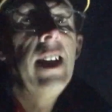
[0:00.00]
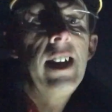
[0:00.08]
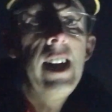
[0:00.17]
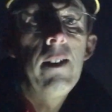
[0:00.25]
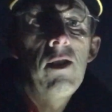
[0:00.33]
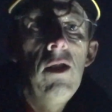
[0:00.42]

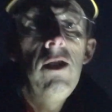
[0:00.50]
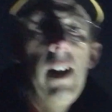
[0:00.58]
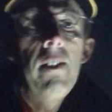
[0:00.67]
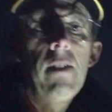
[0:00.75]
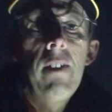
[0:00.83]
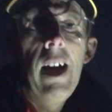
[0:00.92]
Now it's just
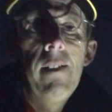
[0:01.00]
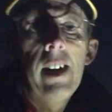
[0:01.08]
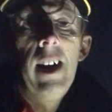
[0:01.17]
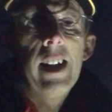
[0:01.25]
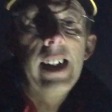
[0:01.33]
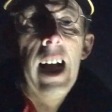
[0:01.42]
after 5
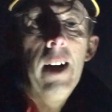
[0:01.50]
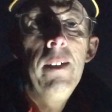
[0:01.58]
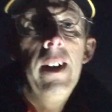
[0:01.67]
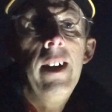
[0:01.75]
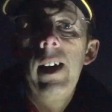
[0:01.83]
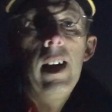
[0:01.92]
o'clock now.
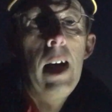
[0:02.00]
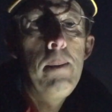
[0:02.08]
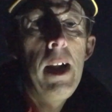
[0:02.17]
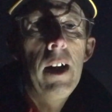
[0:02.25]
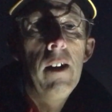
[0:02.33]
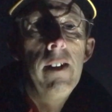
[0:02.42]
I
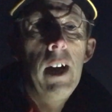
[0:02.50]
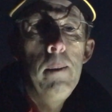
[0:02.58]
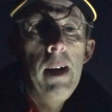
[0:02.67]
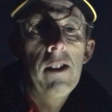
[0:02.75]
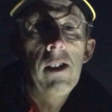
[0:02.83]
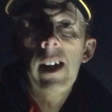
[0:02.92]
better hurry up
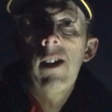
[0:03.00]
actually,